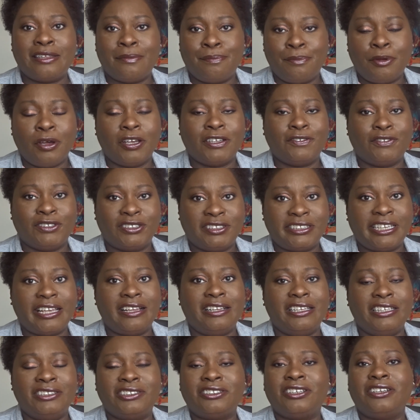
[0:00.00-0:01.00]
the box for
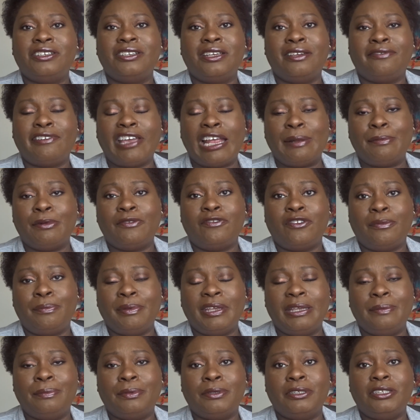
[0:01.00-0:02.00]
sale is only available for
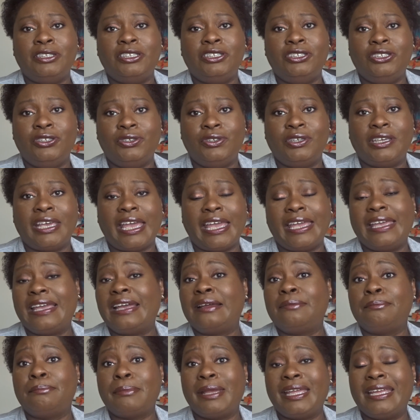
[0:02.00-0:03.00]
people in the UK
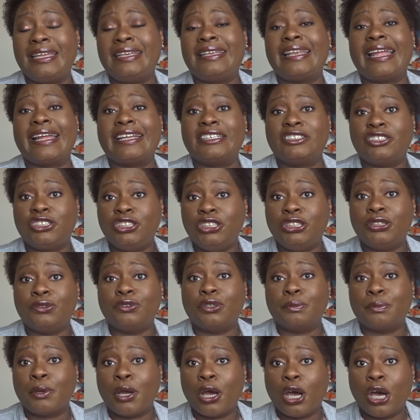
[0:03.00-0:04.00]
and mainland
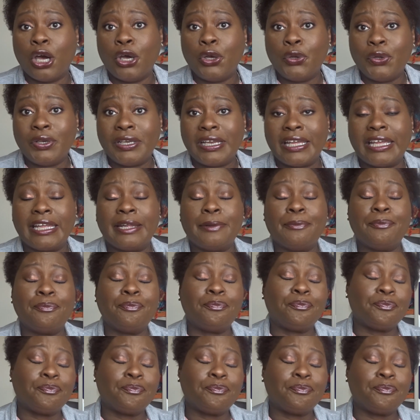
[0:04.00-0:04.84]
Europe only.